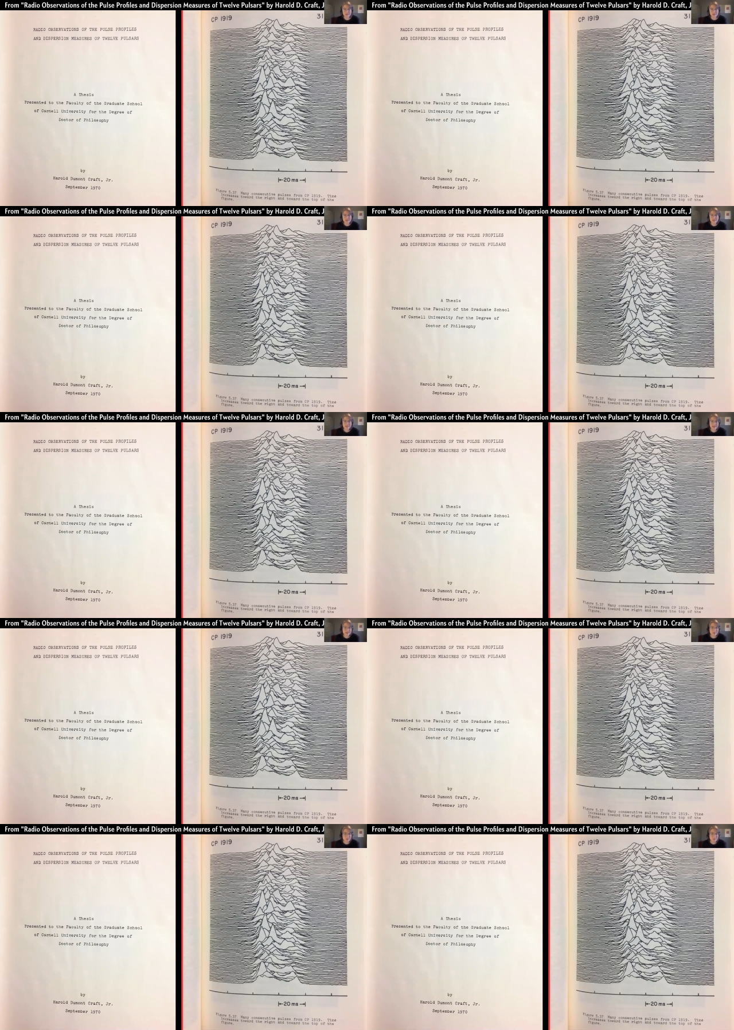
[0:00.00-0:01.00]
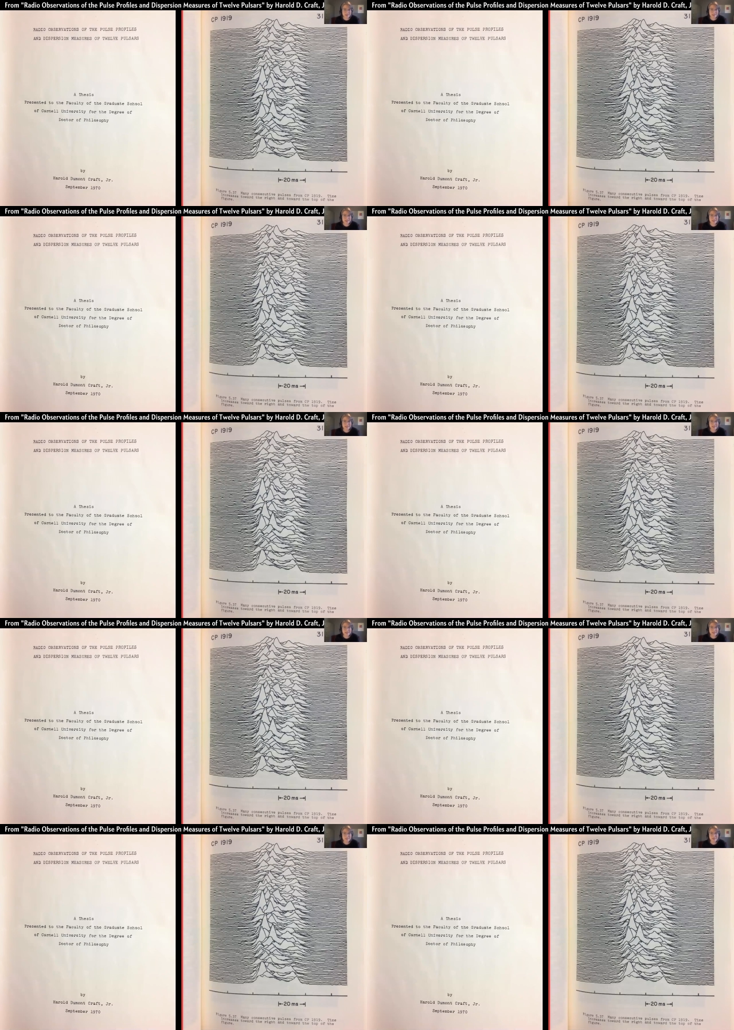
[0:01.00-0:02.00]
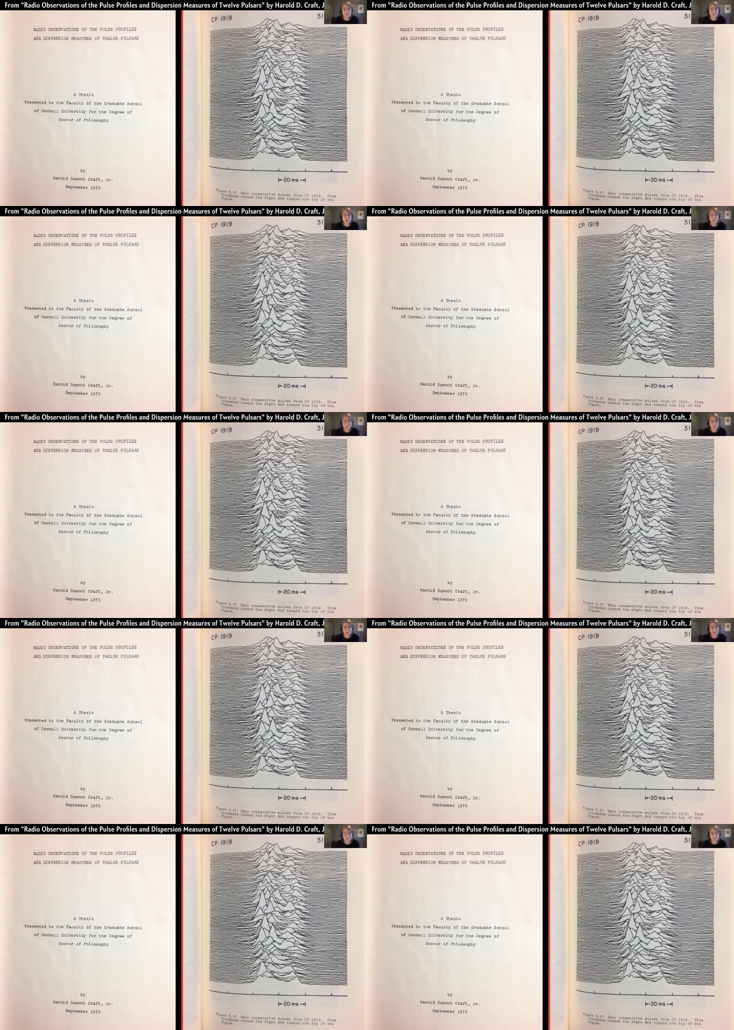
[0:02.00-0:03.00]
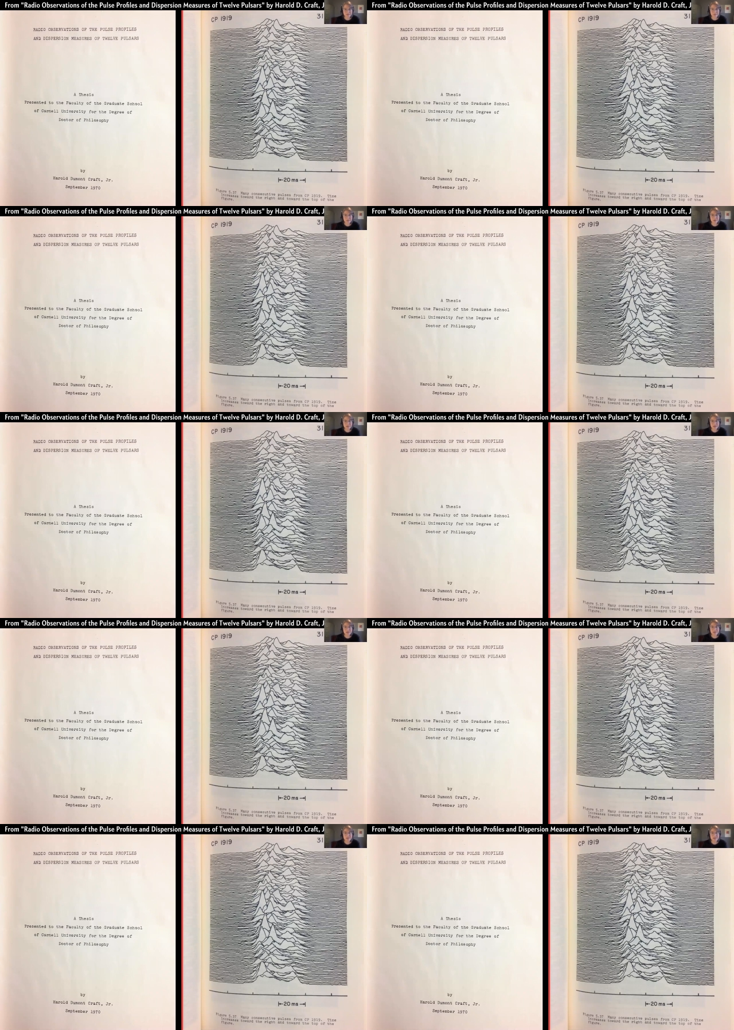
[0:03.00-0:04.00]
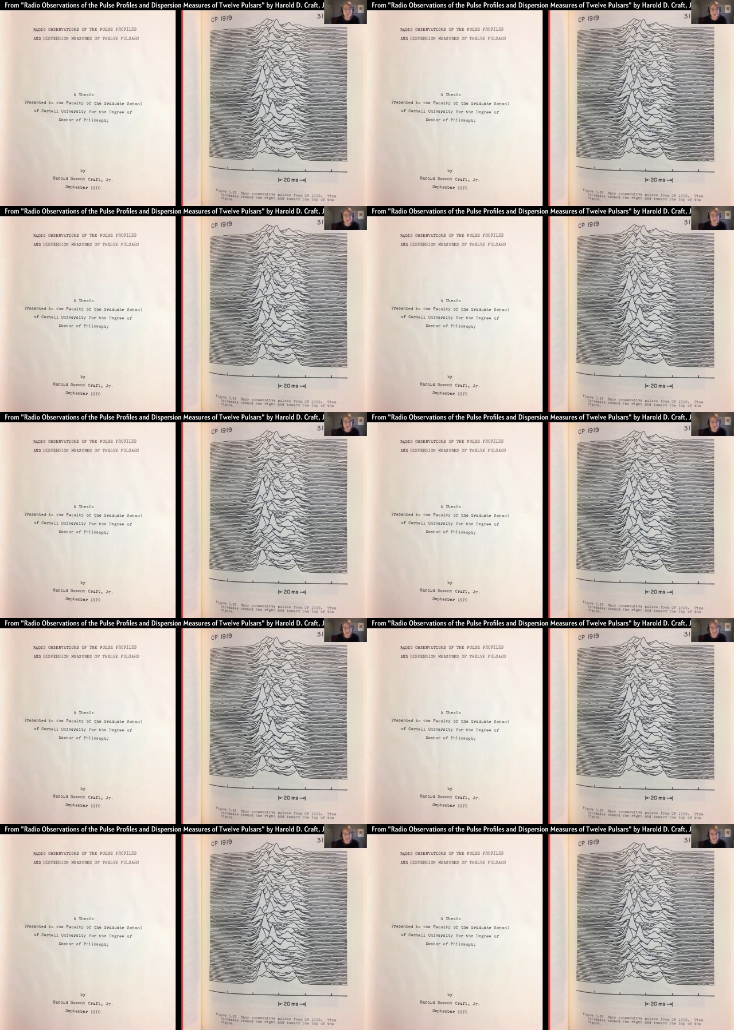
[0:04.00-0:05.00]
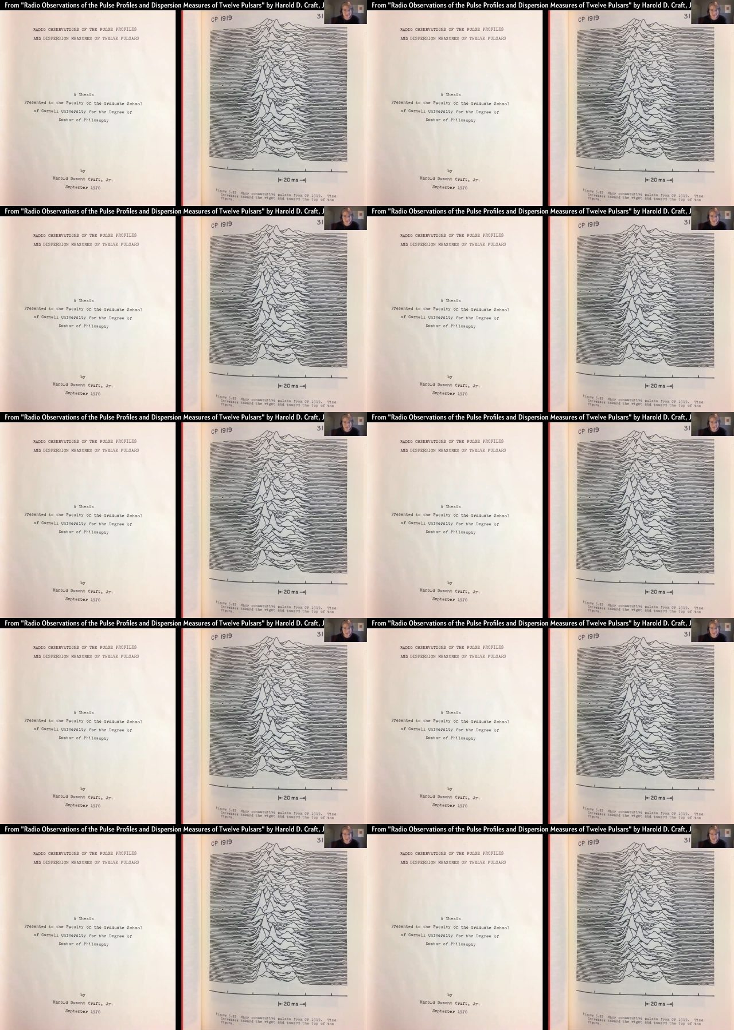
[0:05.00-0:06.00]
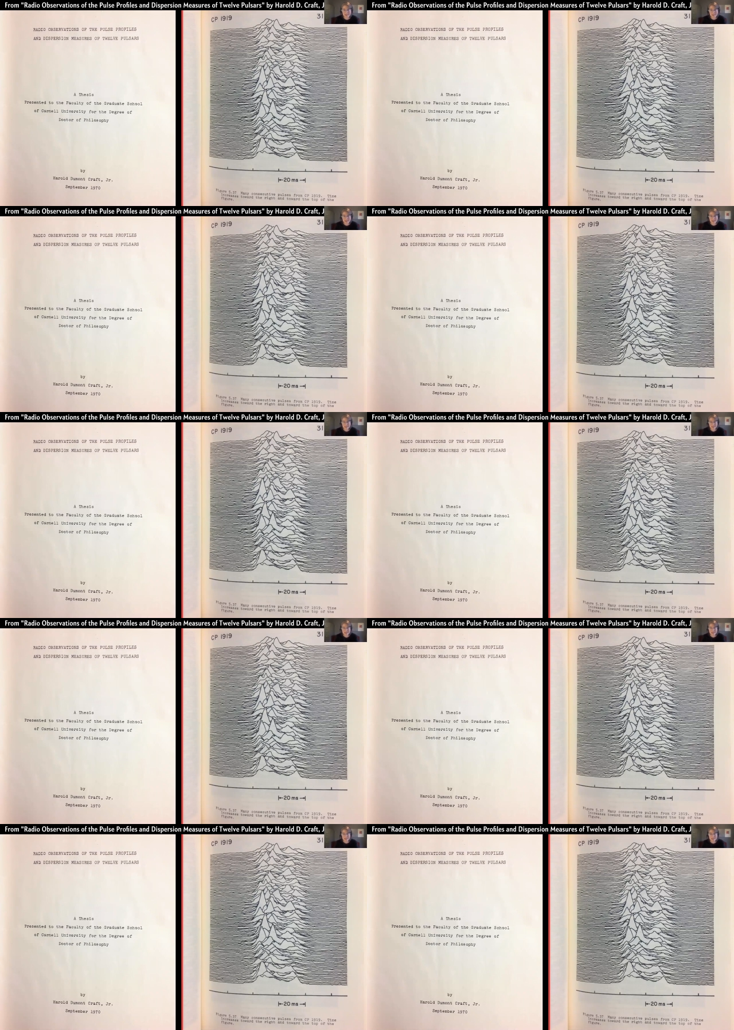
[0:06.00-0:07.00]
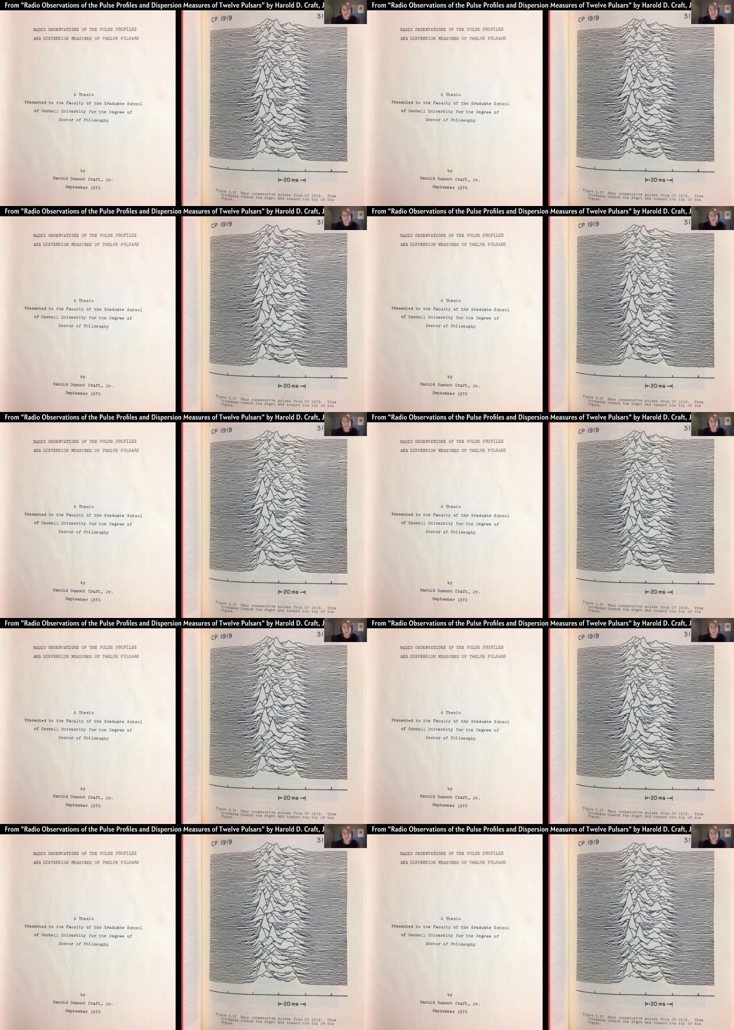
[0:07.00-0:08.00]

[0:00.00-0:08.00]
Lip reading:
Nobody's mouth can be seen.